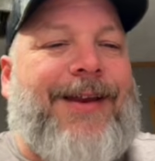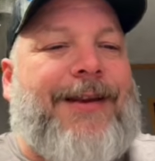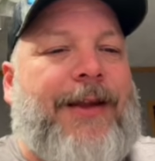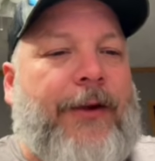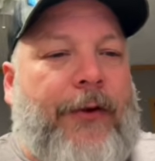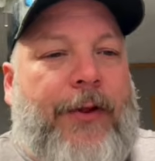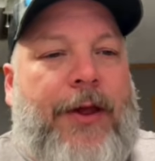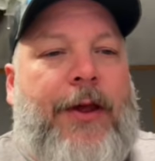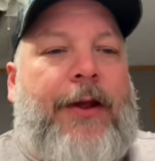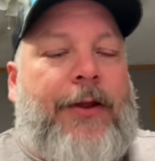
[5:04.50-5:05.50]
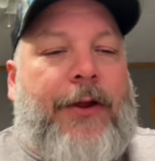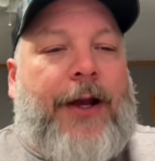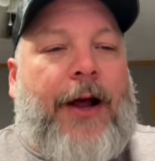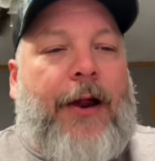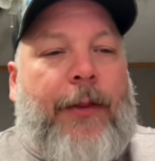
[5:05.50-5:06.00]
deal. You
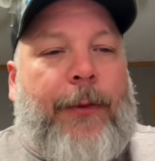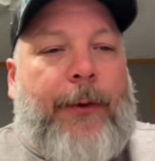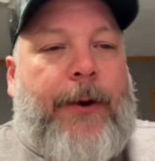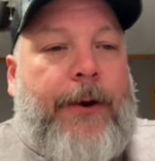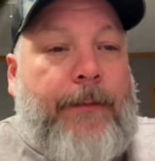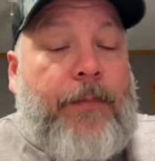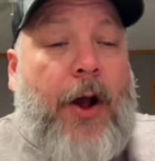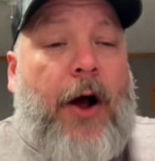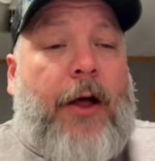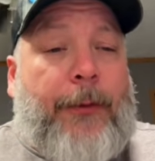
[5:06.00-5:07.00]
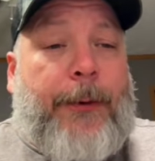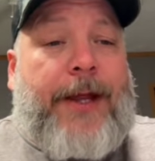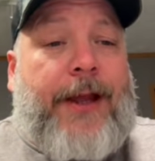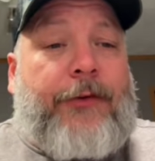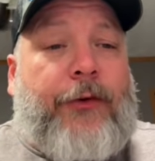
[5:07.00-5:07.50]
got
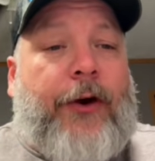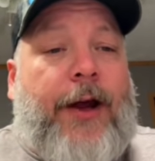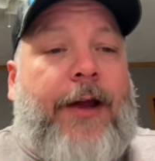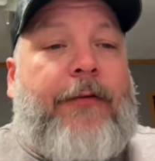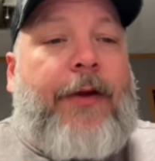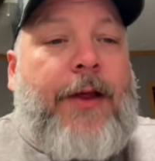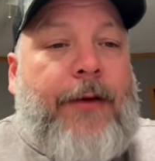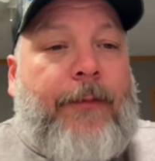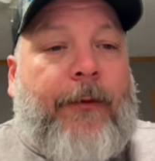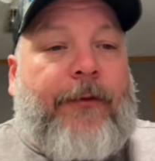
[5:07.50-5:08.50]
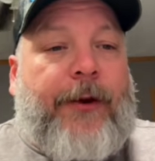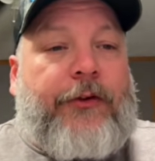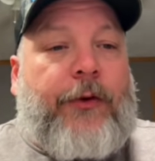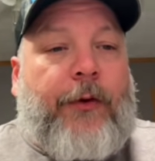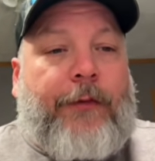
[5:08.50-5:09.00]
3/8 drive,
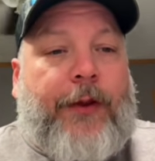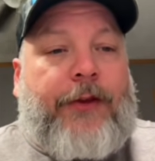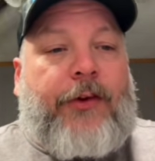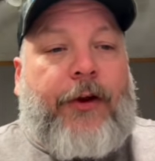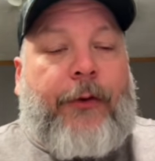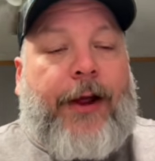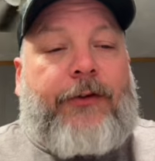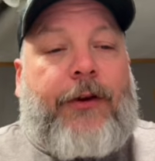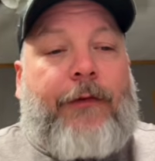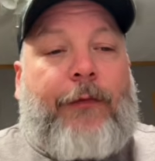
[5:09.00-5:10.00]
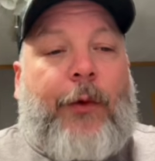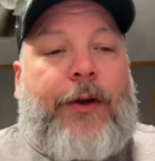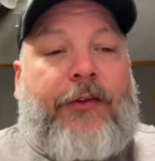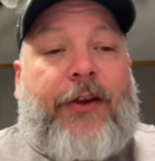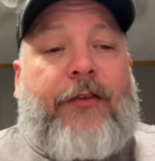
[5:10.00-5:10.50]
professional flex head ratchet,
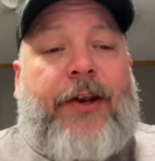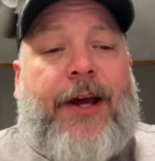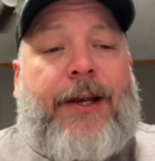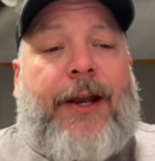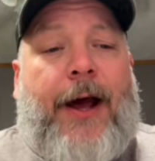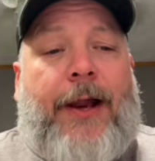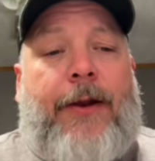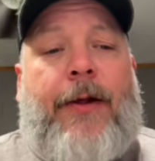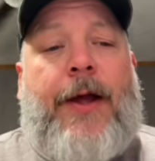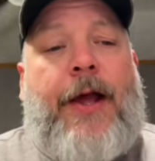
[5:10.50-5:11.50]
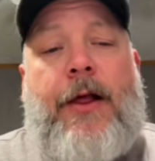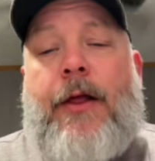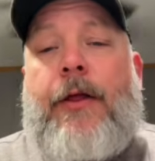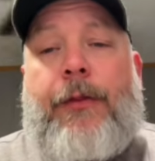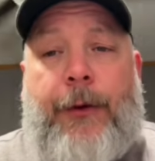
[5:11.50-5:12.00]
$47.99,
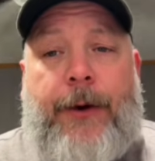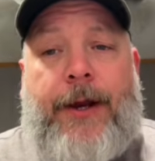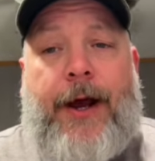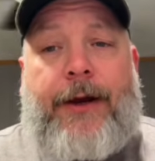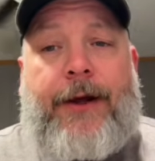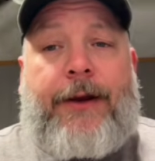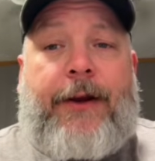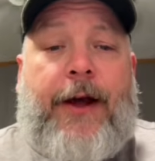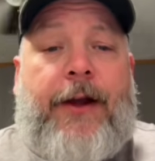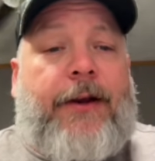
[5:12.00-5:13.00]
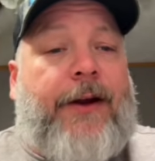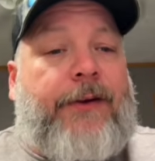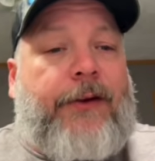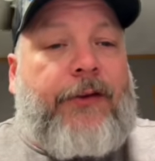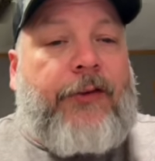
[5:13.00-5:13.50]
$39.99
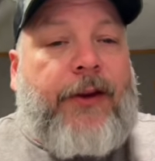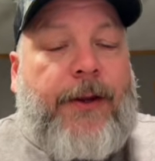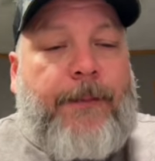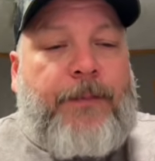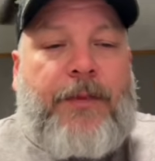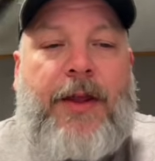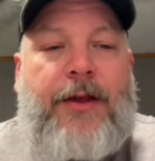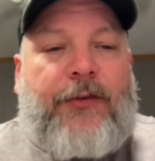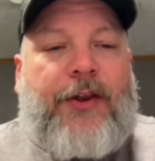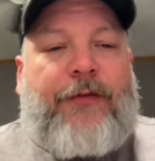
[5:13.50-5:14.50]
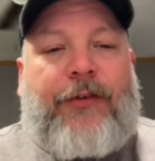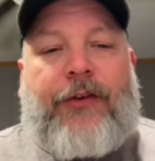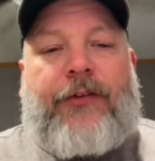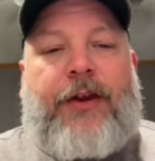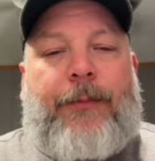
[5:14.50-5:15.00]
ITC, saving
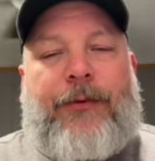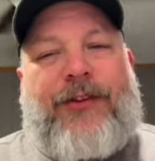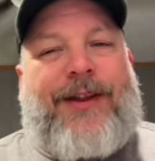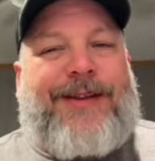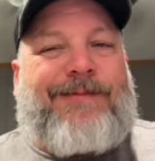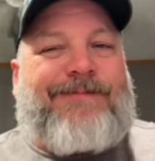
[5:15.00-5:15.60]
16%.